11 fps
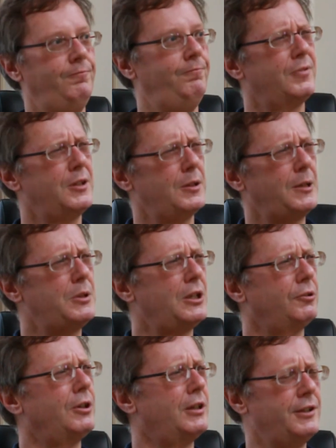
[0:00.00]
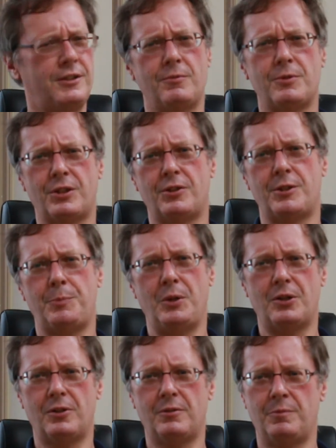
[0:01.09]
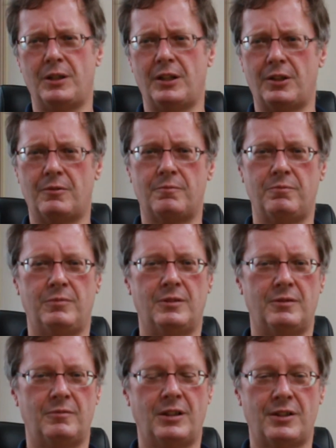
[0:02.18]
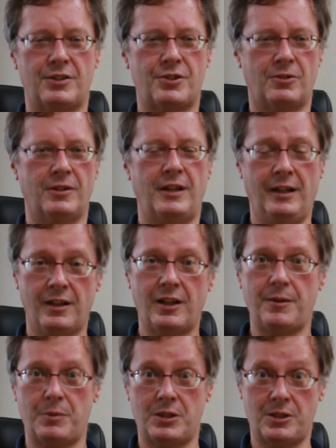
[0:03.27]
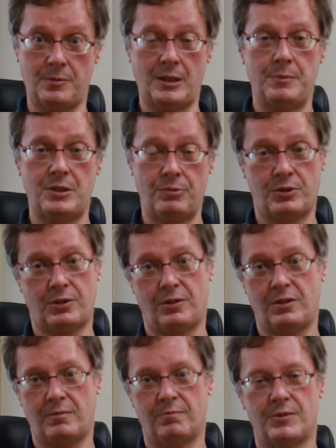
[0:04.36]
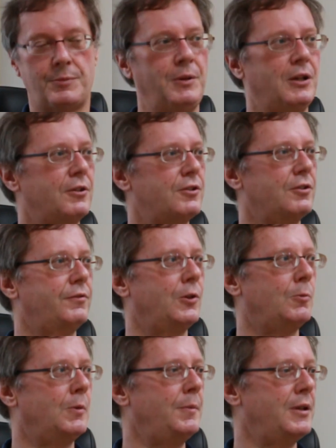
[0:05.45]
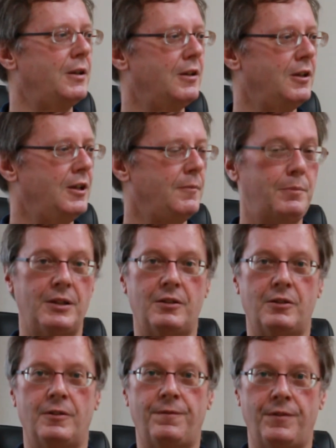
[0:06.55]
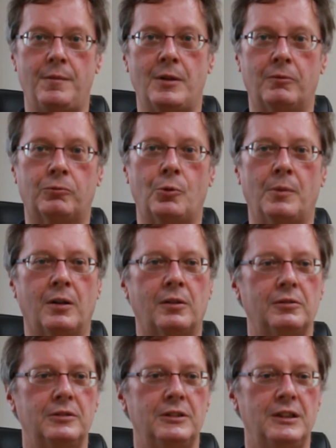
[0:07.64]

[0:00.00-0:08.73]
sometimes Hillary Clinton was a good speaker, not a strong candidate, but sometimes she was a good speaker. So if you're a woman, pick a good female role model.